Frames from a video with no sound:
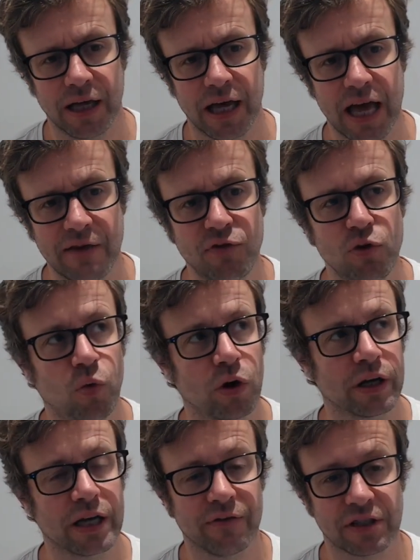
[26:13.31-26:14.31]
Yeah, if you
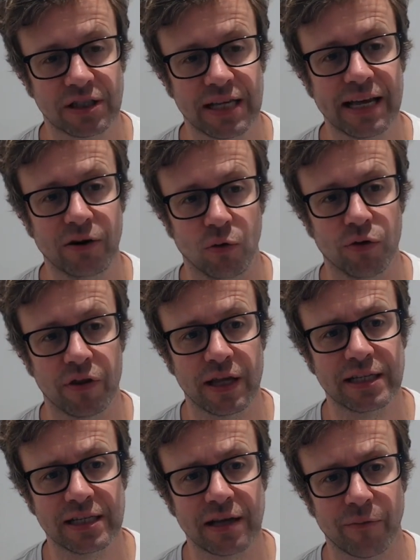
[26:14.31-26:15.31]
want to give a signal that
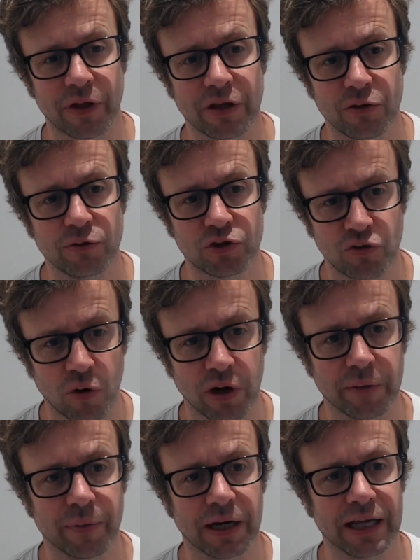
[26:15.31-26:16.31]
this is something you
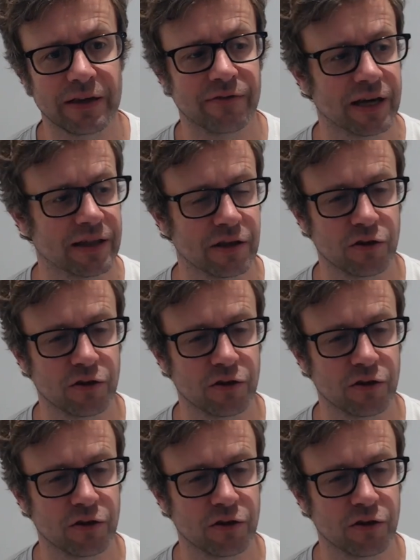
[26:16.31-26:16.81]
strongly believe in,